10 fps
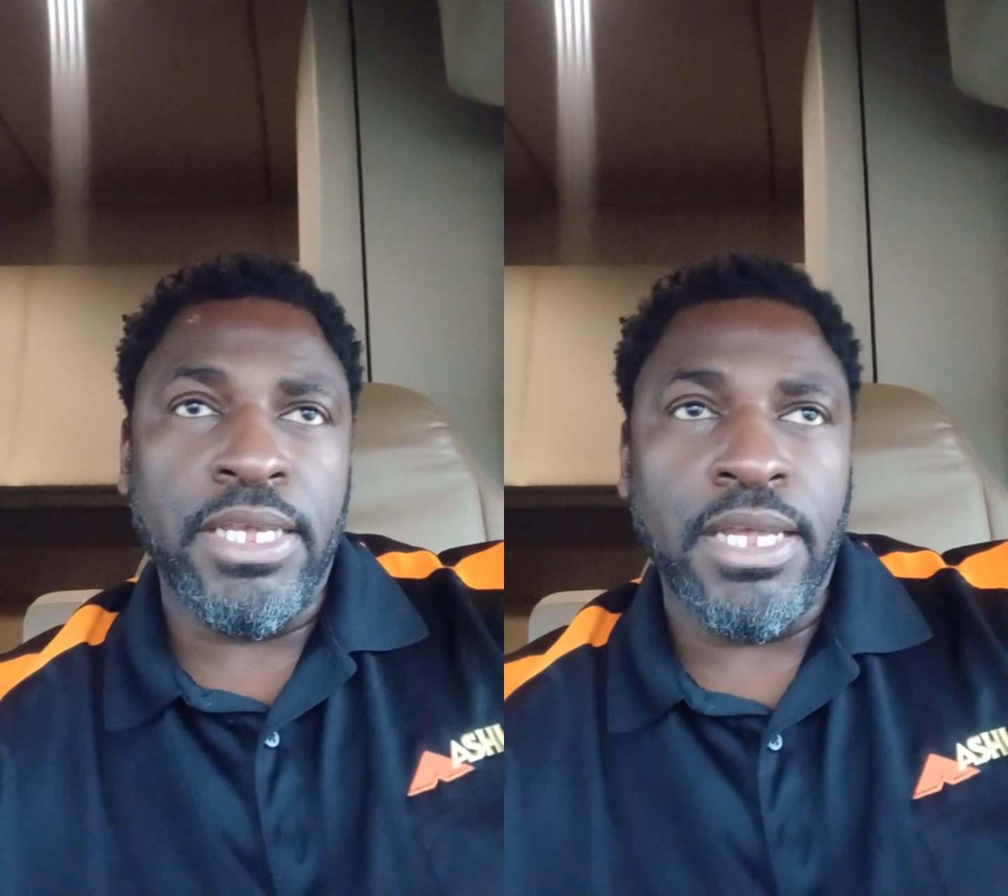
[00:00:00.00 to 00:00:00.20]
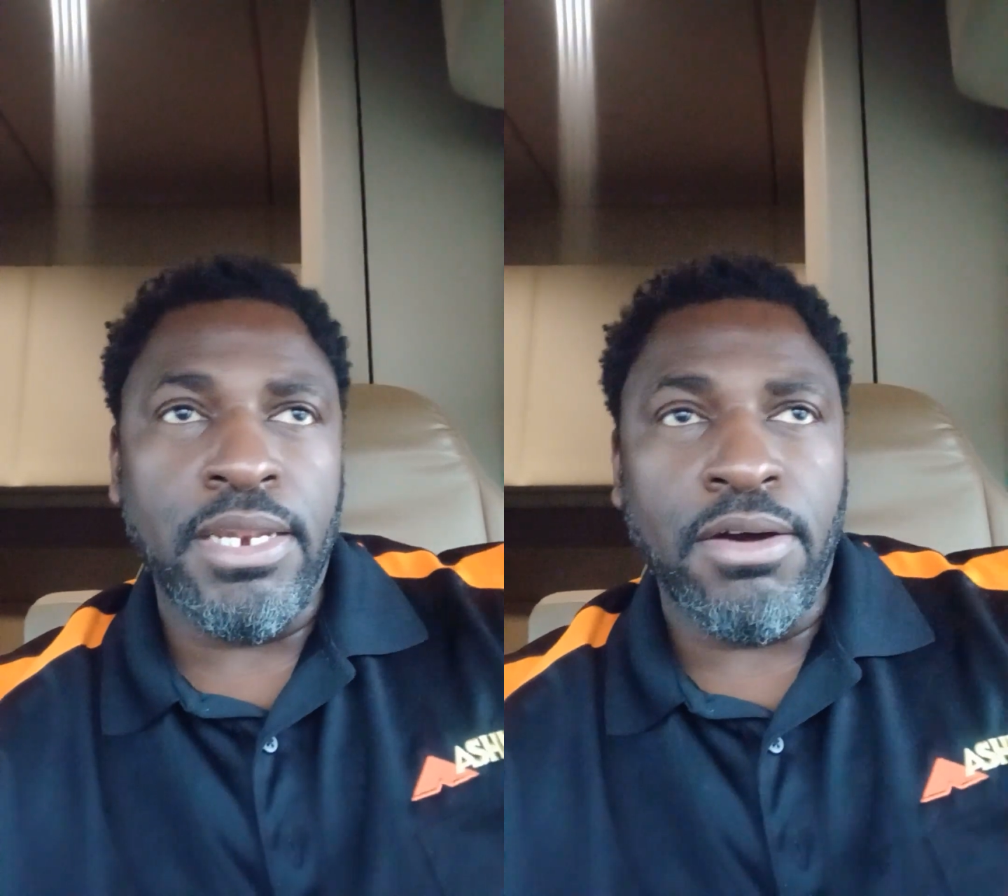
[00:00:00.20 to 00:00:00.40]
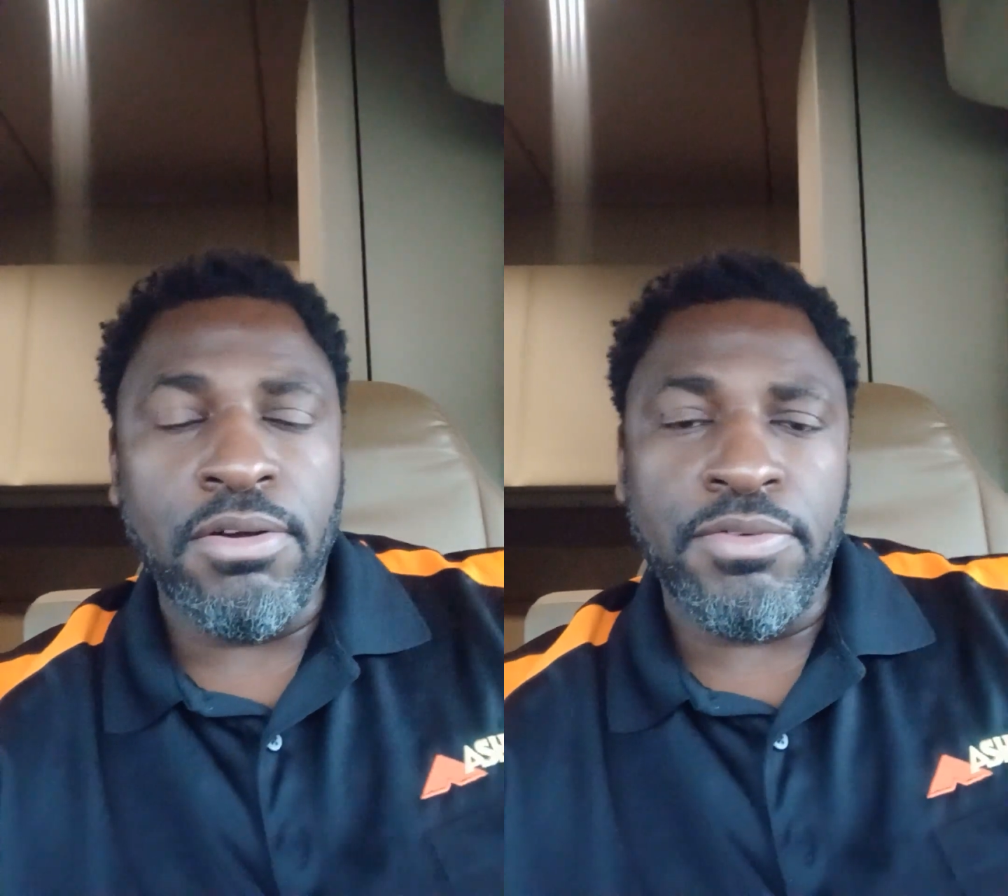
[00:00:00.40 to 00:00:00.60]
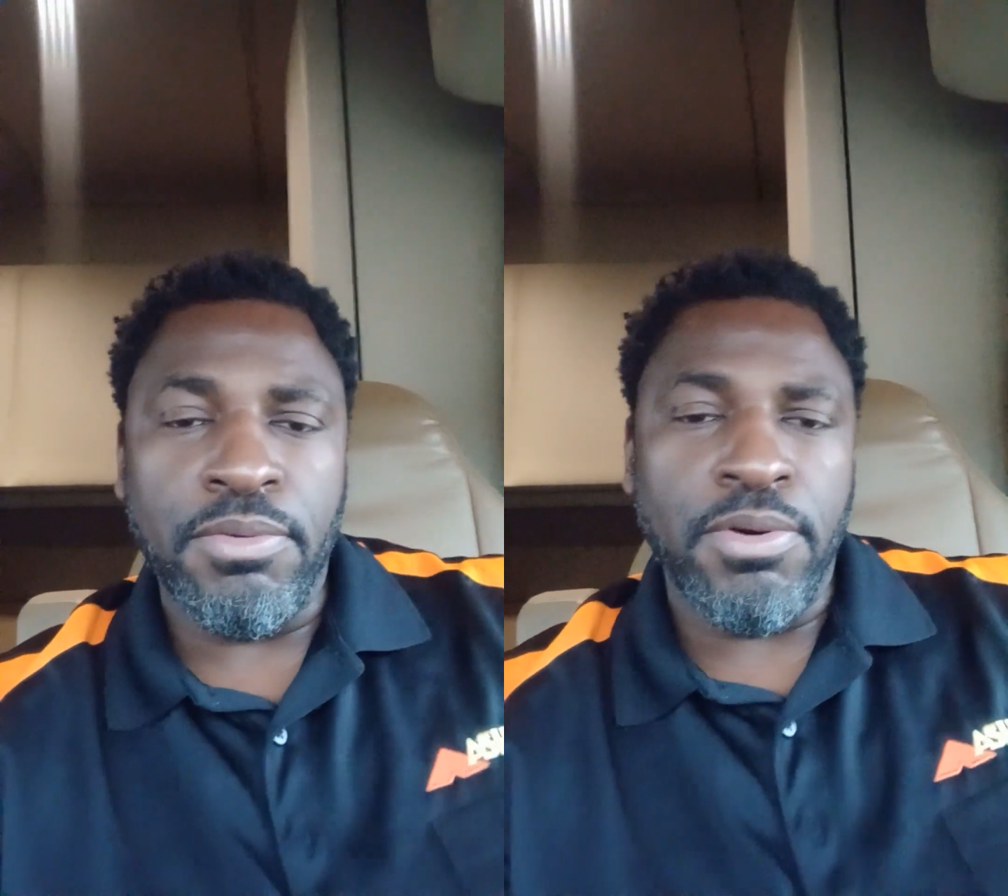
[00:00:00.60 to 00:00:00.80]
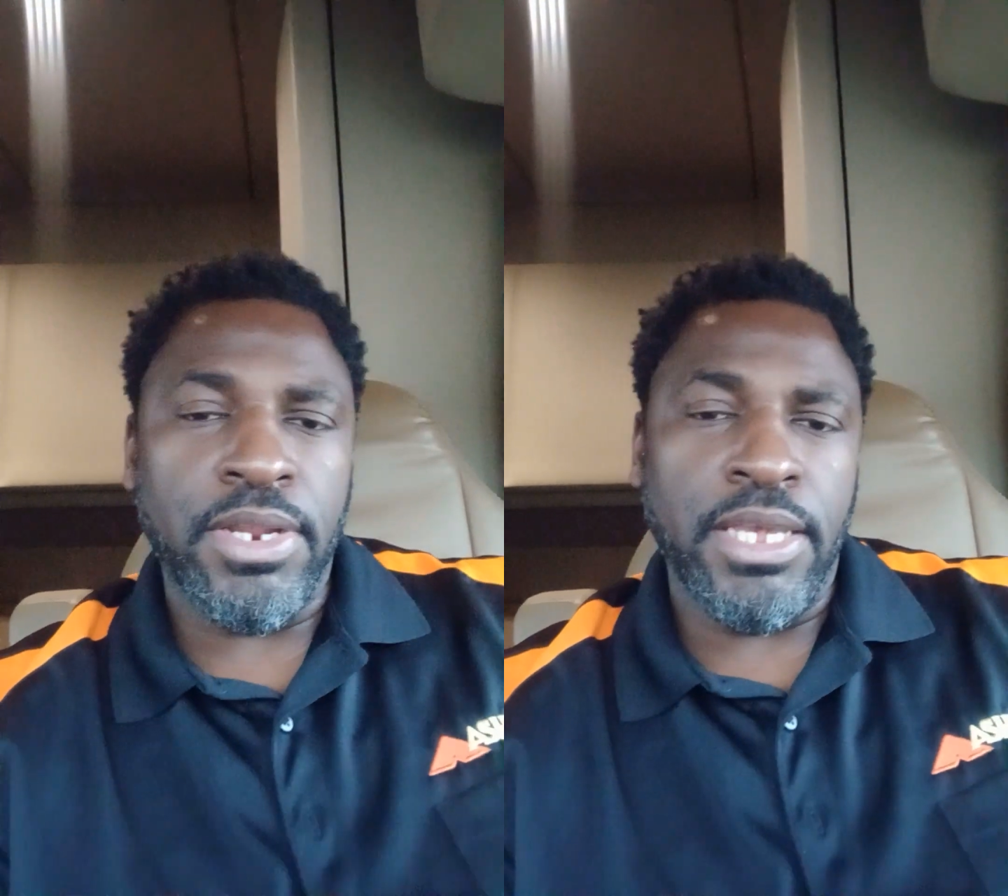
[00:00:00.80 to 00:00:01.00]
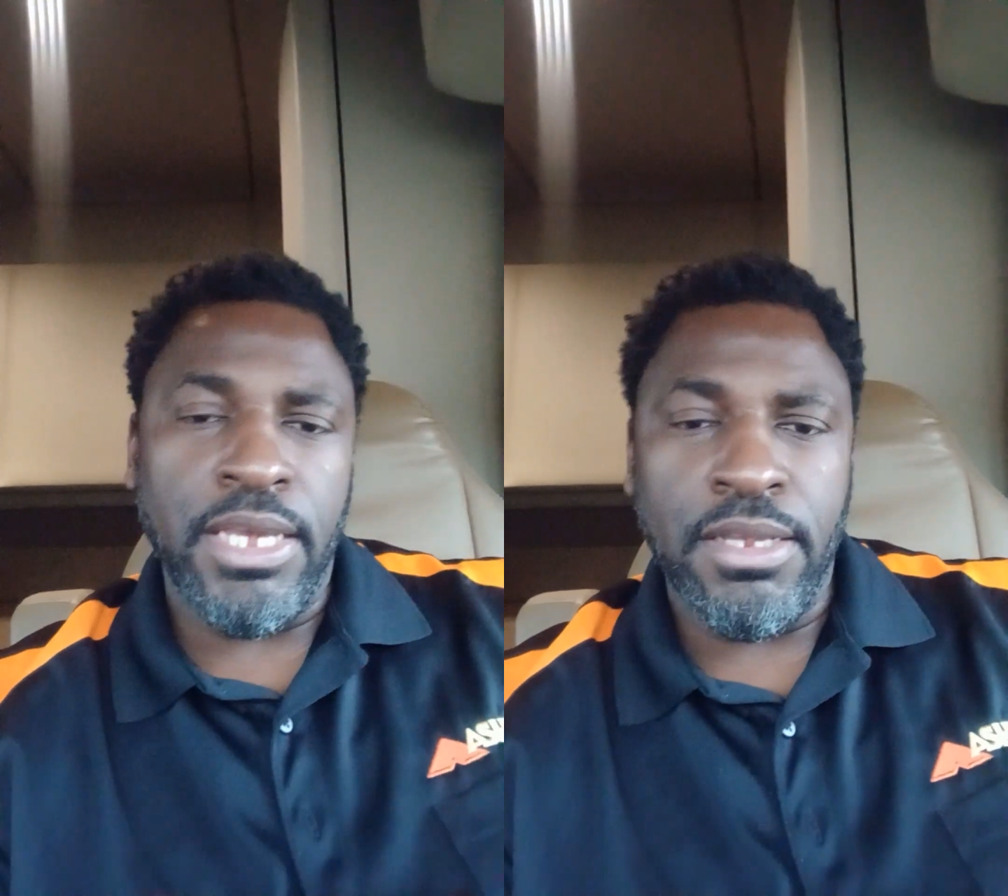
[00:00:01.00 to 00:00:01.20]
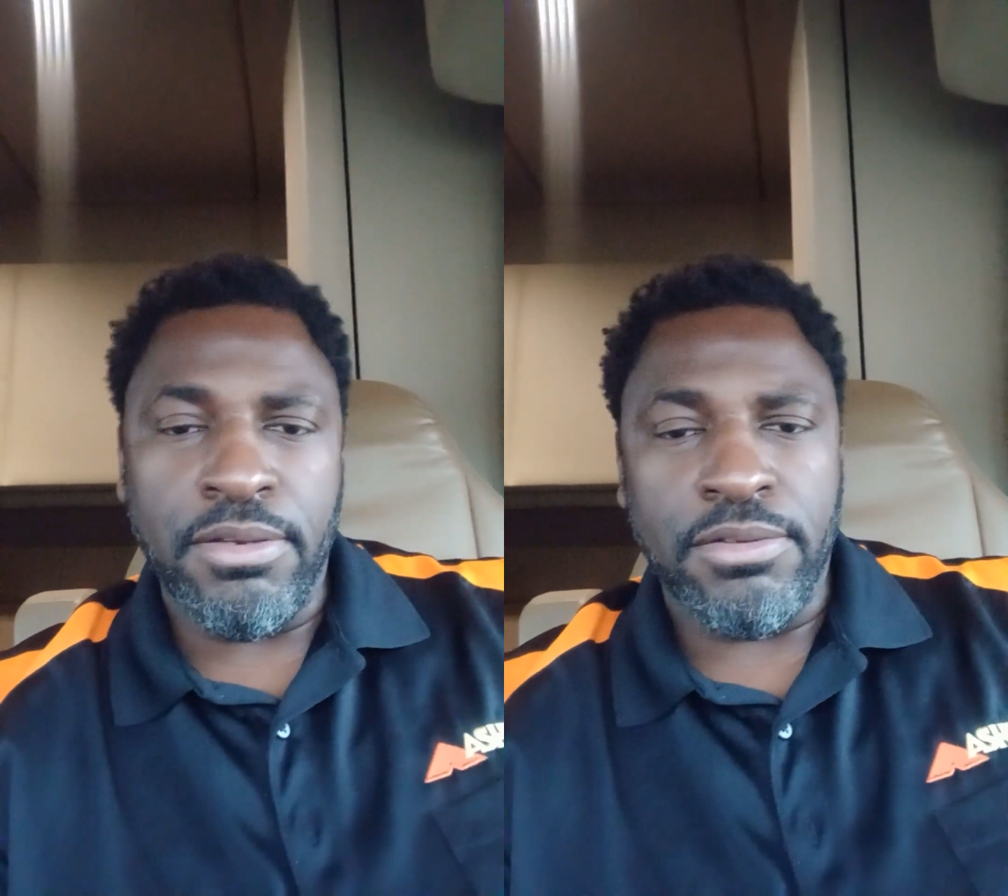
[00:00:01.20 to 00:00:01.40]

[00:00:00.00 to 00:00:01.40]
get loaded, if you want to eat,